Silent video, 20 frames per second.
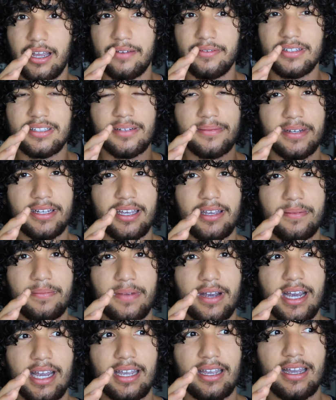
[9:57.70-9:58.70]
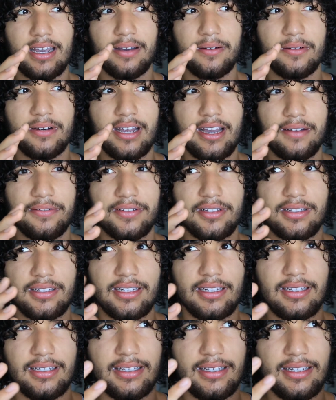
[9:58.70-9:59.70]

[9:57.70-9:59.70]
Every time I came back, I would have to like